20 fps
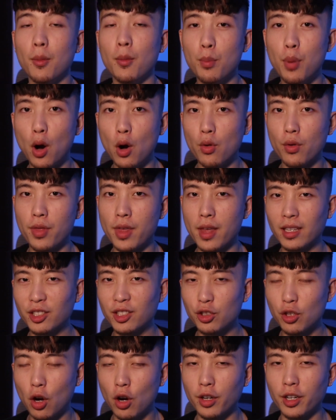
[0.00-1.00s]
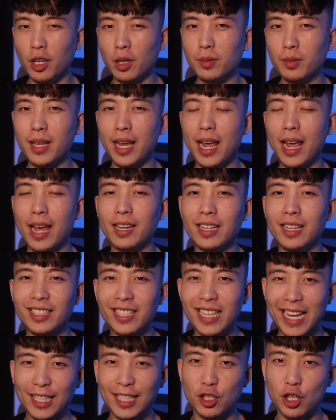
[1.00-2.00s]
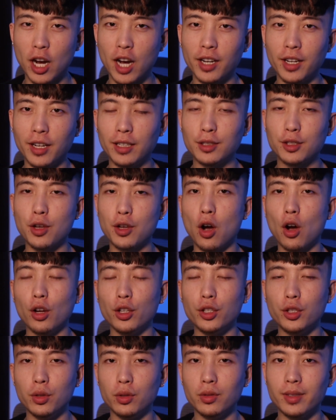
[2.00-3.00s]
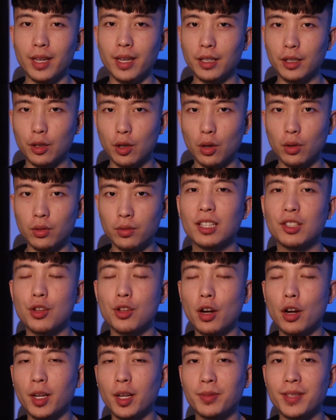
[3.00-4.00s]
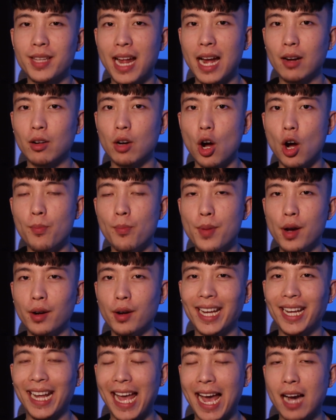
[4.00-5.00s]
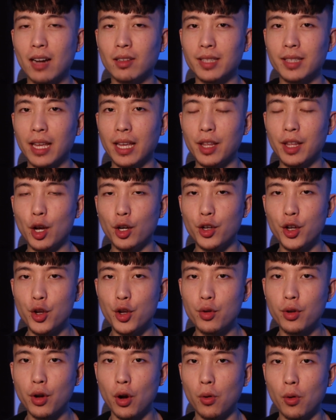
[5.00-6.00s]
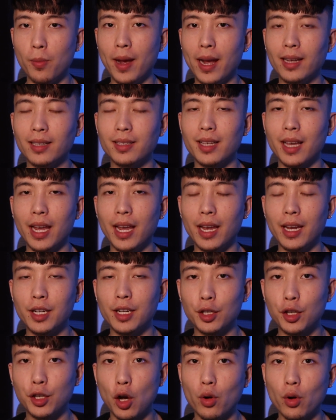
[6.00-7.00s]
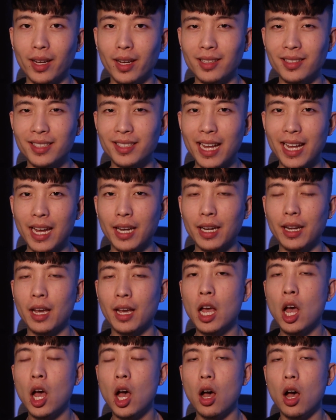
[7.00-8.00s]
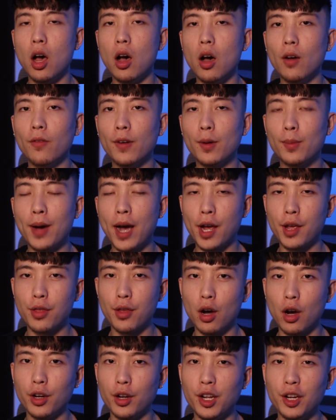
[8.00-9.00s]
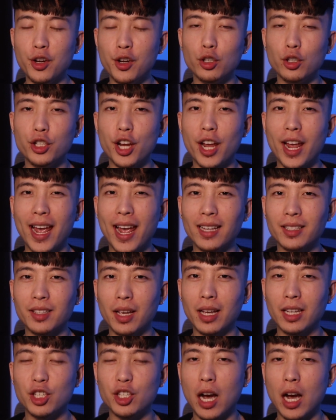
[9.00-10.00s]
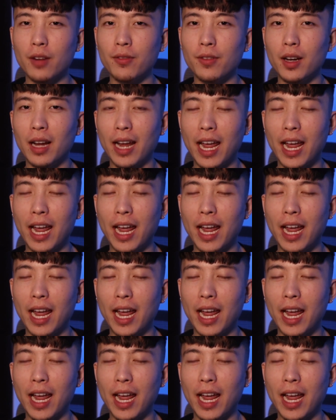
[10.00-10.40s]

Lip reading: Both startups and tech giants are using Go. Startups now are building out their new codebase in Go instead of Python, Node.js, Java,